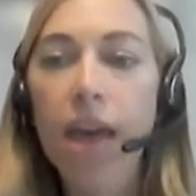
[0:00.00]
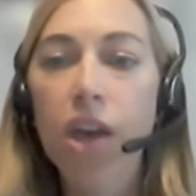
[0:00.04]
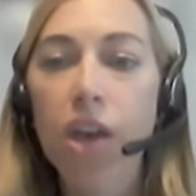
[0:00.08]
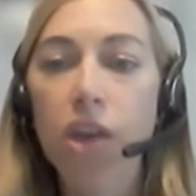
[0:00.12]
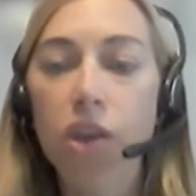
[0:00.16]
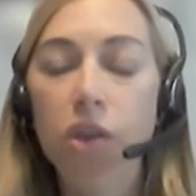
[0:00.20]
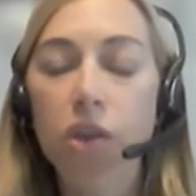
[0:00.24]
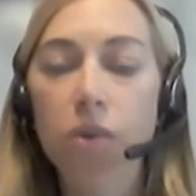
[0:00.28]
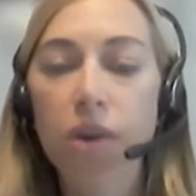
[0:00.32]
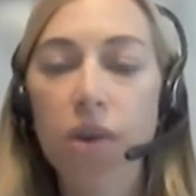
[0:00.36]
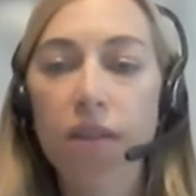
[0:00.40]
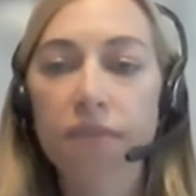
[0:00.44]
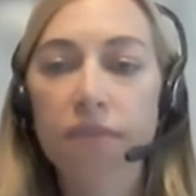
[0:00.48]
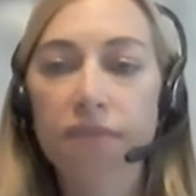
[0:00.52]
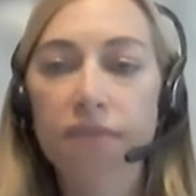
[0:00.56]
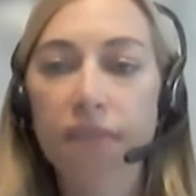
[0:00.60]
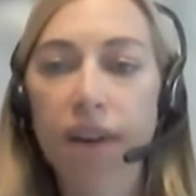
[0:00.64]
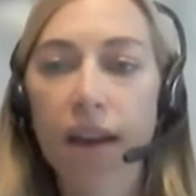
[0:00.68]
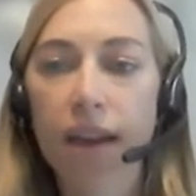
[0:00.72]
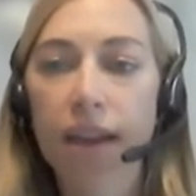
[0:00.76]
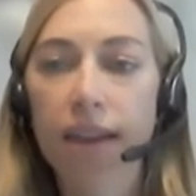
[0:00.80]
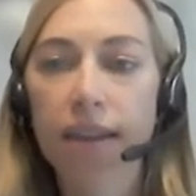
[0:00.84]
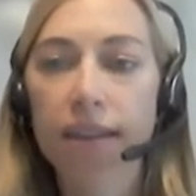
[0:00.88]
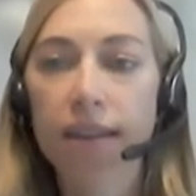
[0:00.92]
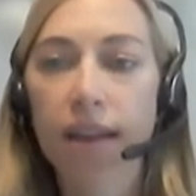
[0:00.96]
You can
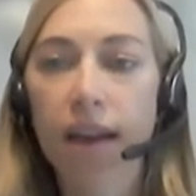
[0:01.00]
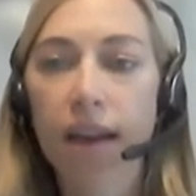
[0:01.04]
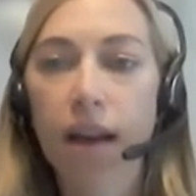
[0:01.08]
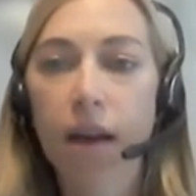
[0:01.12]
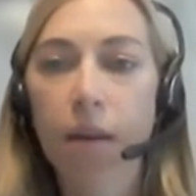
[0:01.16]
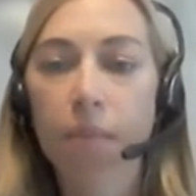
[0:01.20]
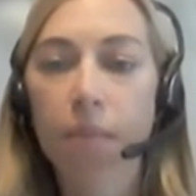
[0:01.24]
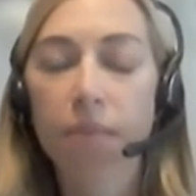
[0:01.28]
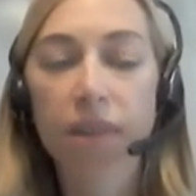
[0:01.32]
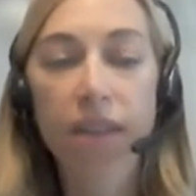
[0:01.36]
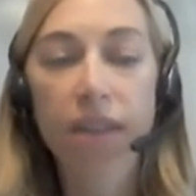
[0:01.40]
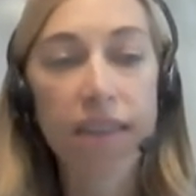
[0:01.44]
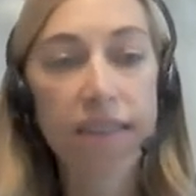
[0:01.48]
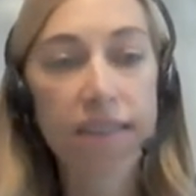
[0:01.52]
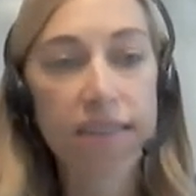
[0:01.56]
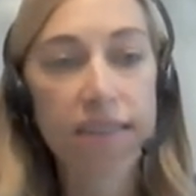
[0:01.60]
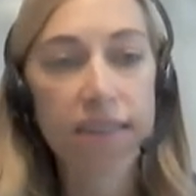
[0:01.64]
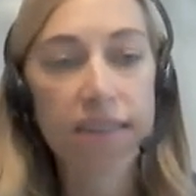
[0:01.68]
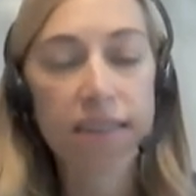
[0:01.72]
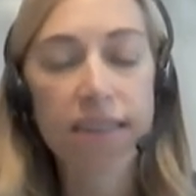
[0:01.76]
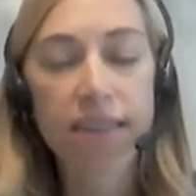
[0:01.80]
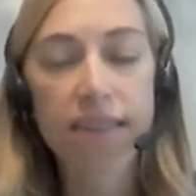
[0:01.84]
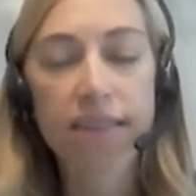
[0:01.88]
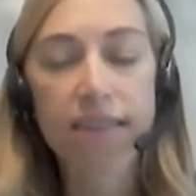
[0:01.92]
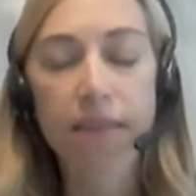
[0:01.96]
find links to
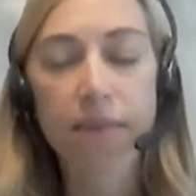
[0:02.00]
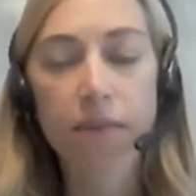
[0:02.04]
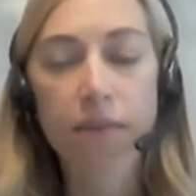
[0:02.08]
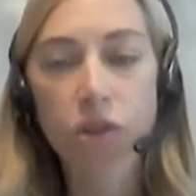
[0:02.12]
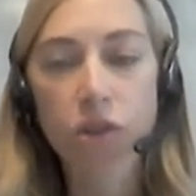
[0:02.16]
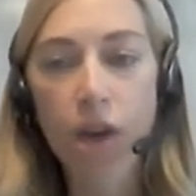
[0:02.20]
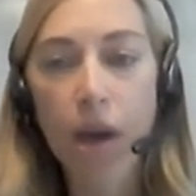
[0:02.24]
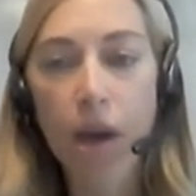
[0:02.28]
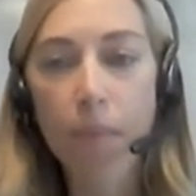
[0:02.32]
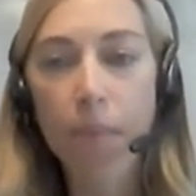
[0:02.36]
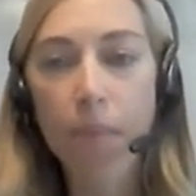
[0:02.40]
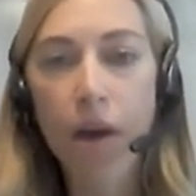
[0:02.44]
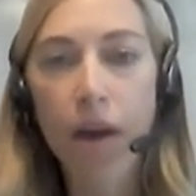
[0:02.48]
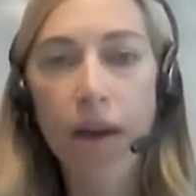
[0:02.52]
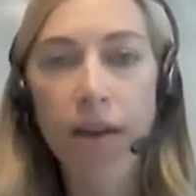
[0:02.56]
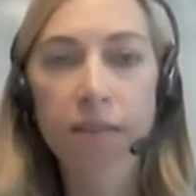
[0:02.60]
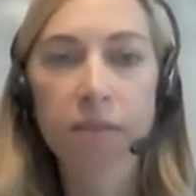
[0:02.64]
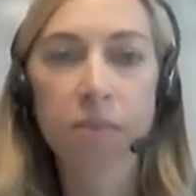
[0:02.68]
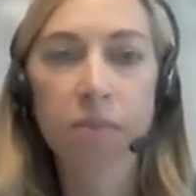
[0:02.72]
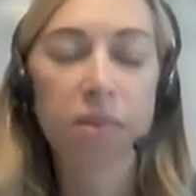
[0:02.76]
these in the chat box.